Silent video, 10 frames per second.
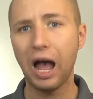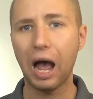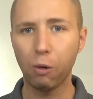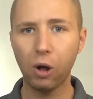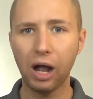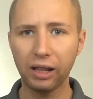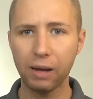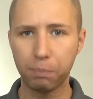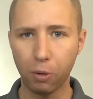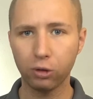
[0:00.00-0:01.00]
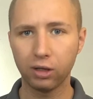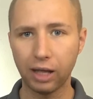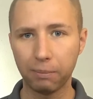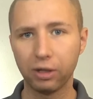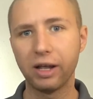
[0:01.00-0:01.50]
I will highlight both of
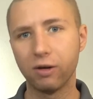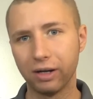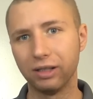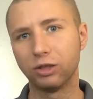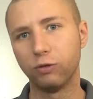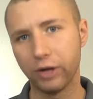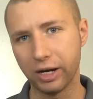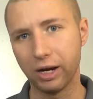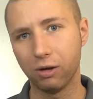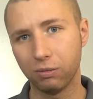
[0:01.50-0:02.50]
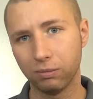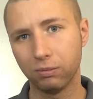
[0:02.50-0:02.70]
them later in this video.